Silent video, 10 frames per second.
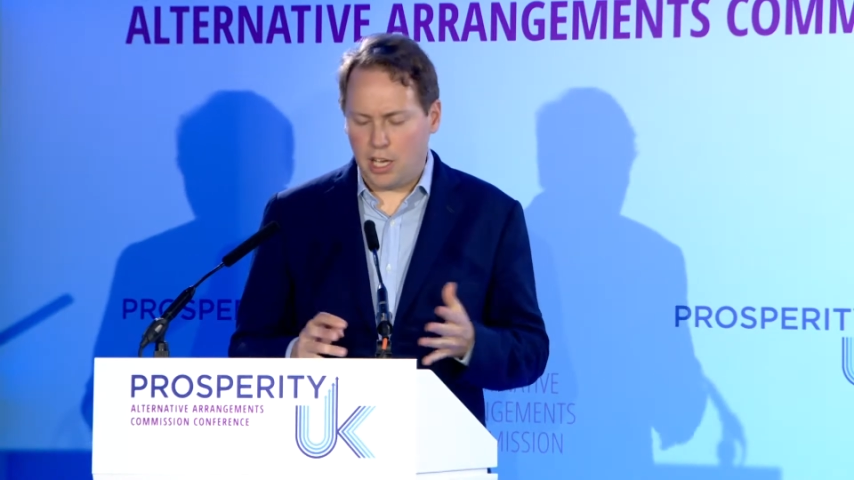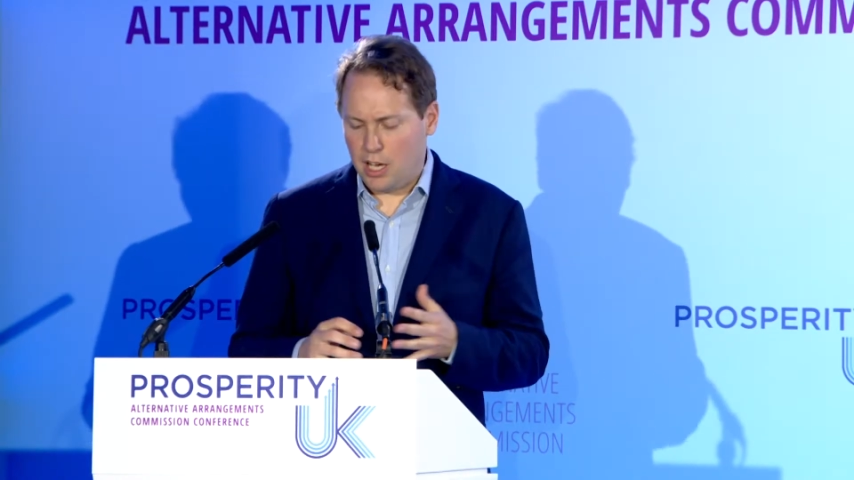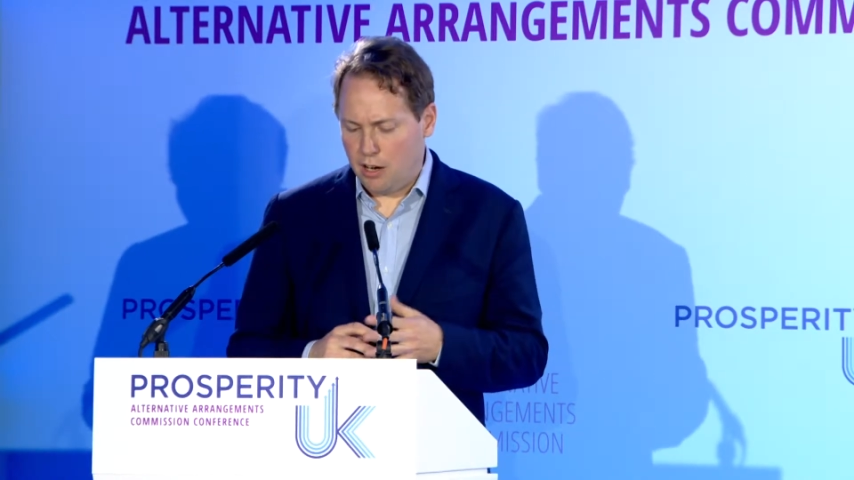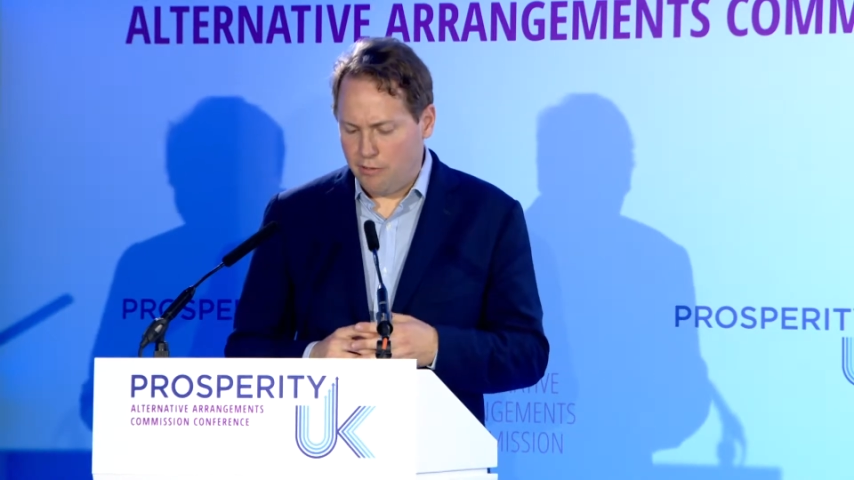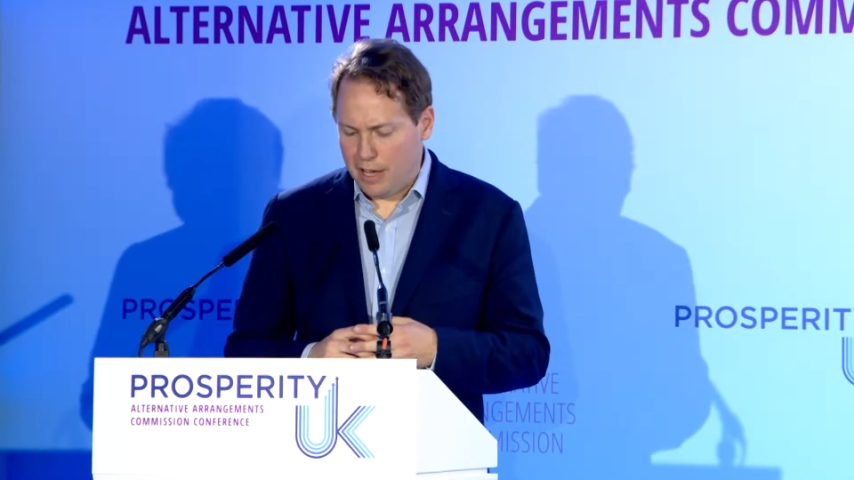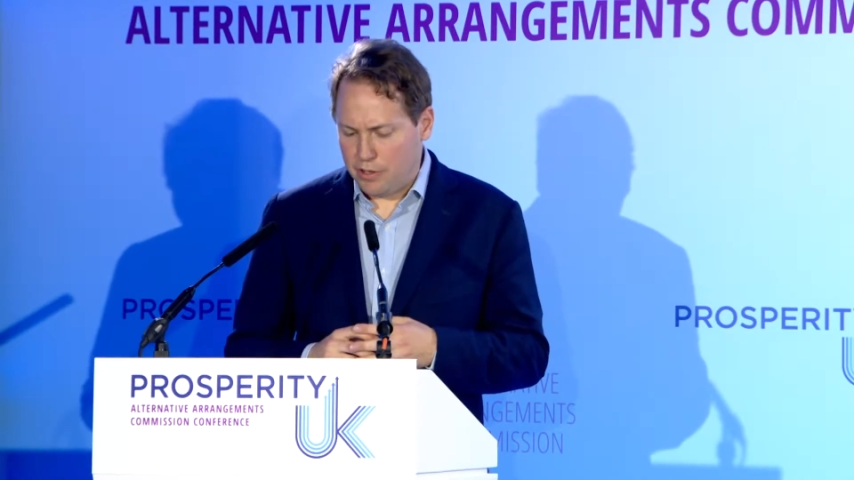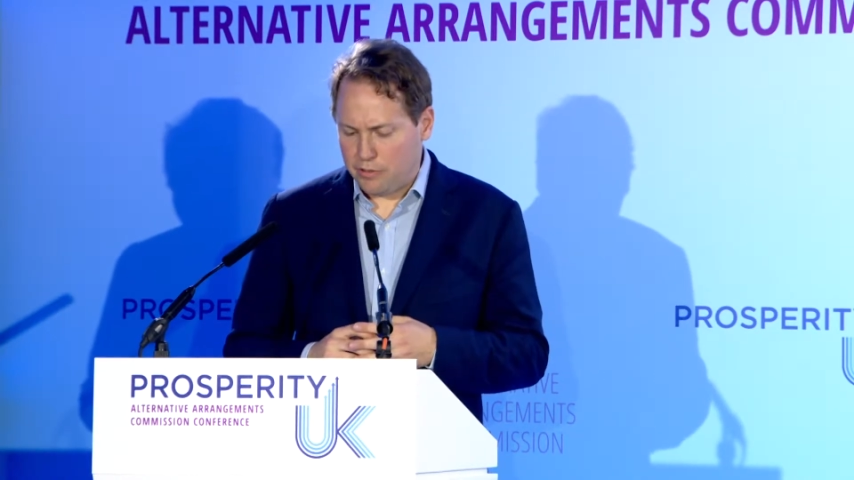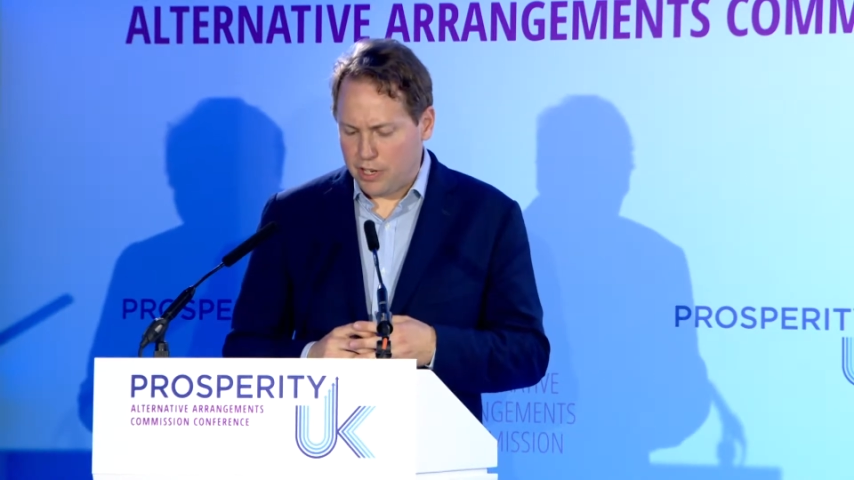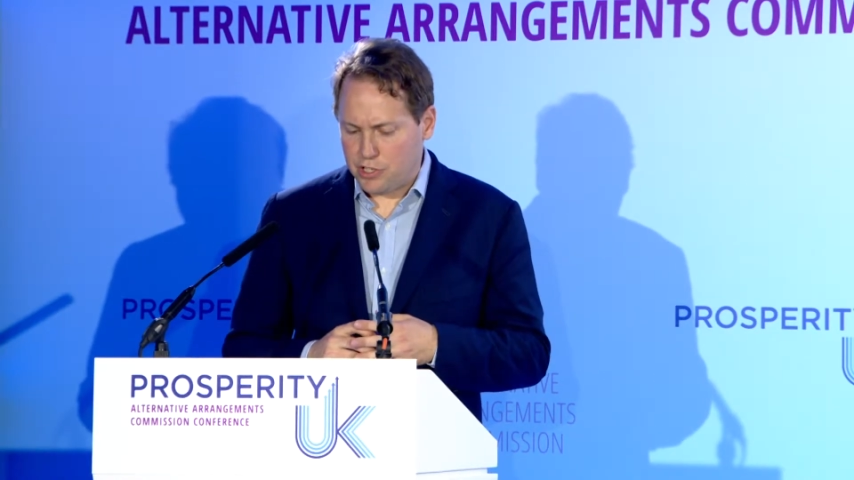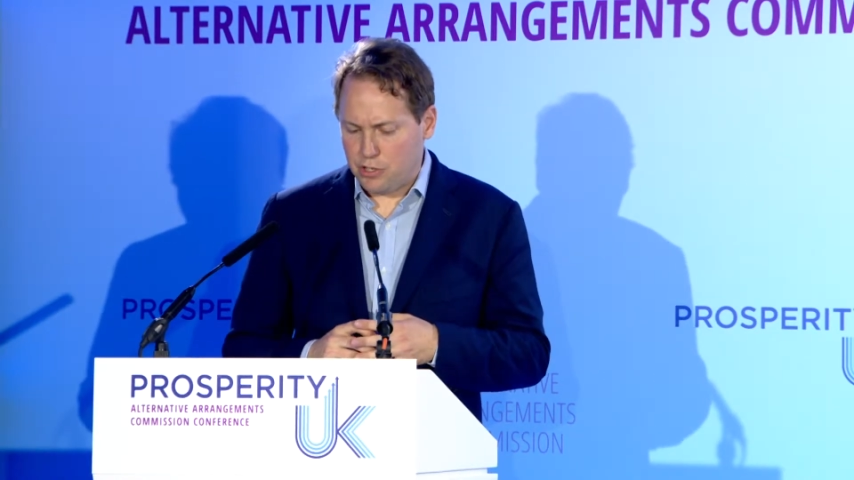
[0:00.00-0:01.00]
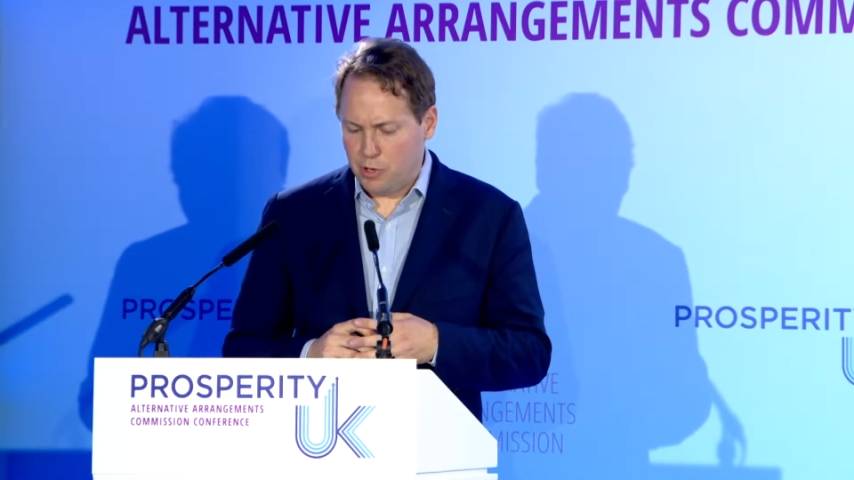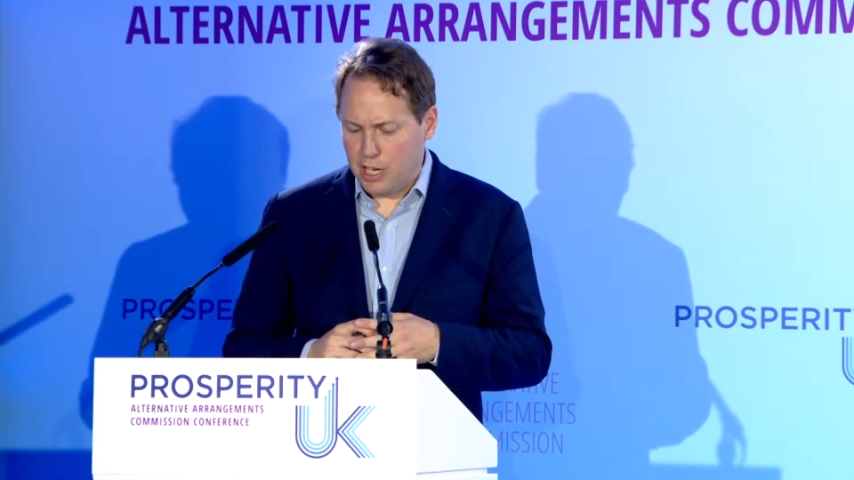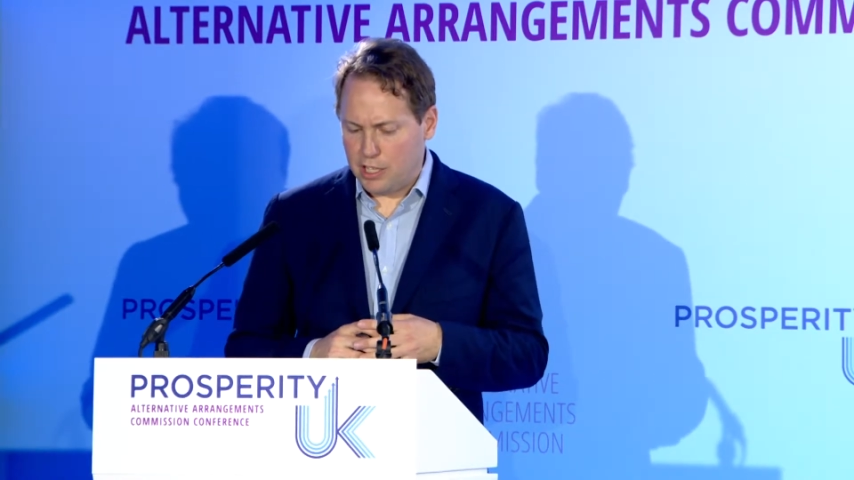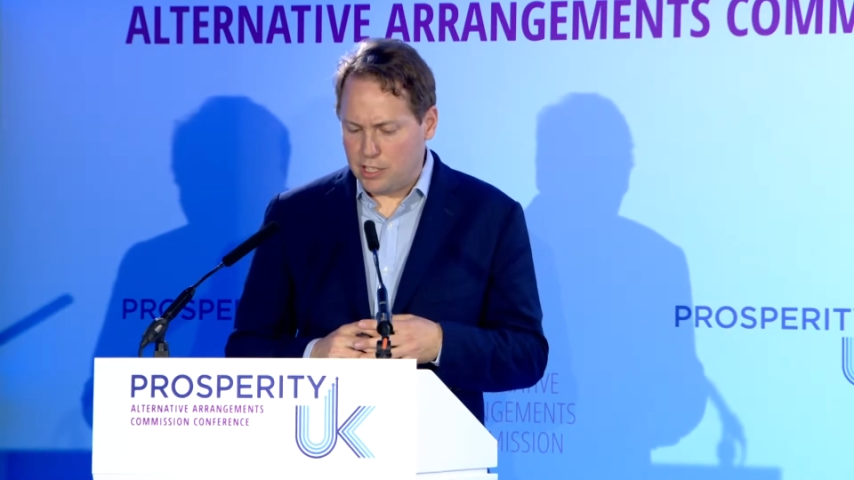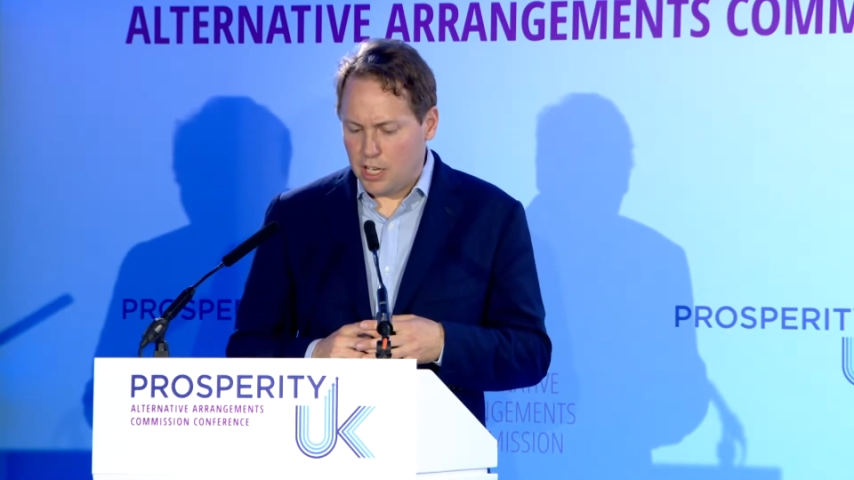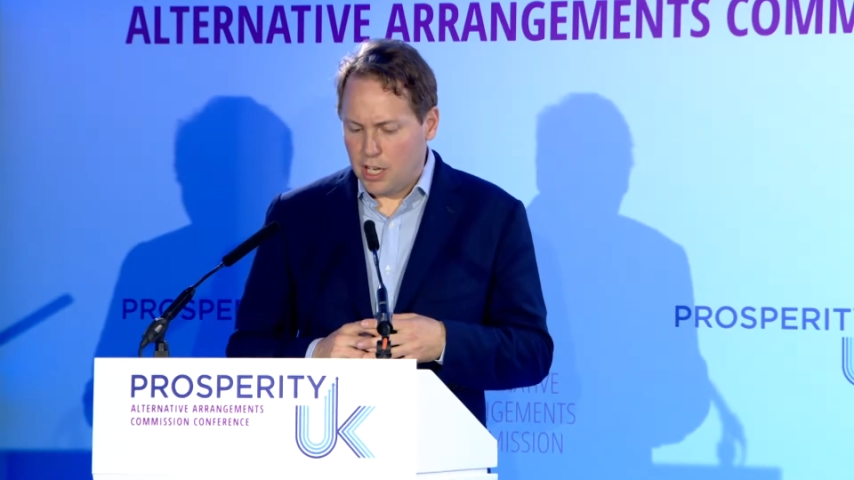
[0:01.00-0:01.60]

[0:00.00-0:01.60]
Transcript: around the rest of the world.